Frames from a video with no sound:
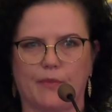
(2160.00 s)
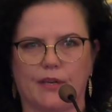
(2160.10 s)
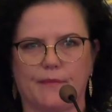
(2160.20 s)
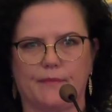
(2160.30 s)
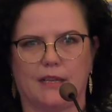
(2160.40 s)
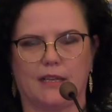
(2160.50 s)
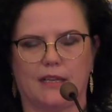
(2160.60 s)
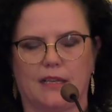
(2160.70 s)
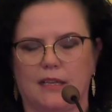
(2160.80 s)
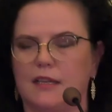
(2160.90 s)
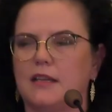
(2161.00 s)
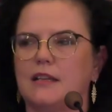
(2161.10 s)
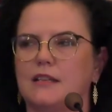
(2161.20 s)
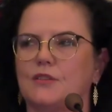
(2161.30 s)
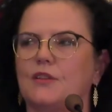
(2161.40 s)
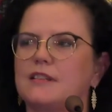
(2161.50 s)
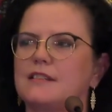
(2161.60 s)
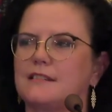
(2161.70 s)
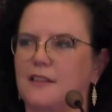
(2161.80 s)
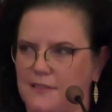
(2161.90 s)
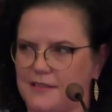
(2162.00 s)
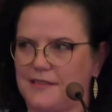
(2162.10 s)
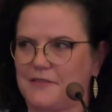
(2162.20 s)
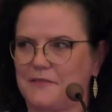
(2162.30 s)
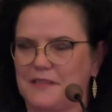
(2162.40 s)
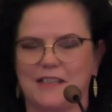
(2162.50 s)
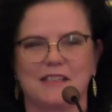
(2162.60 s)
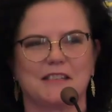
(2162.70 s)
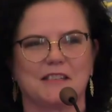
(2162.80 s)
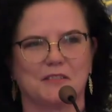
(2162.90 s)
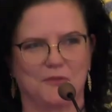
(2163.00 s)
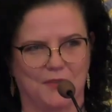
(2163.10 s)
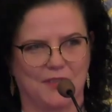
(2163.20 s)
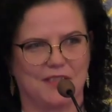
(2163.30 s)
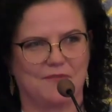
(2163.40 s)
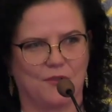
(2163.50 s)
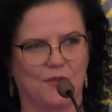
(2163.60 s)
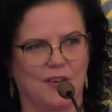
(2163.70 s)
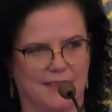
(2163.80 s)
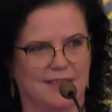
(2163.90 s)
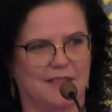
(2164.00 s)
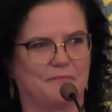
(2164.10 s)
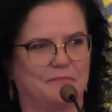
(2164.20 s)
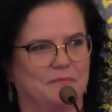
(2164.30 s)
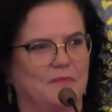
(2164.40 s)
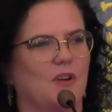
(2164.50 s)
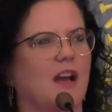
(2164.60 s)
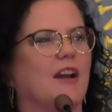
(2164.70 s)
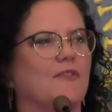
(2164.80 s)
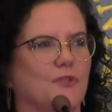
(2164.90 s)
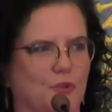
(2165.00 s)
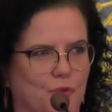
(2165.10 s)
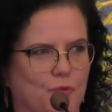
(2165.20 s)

happen. So this is us. This is UNICE for us and for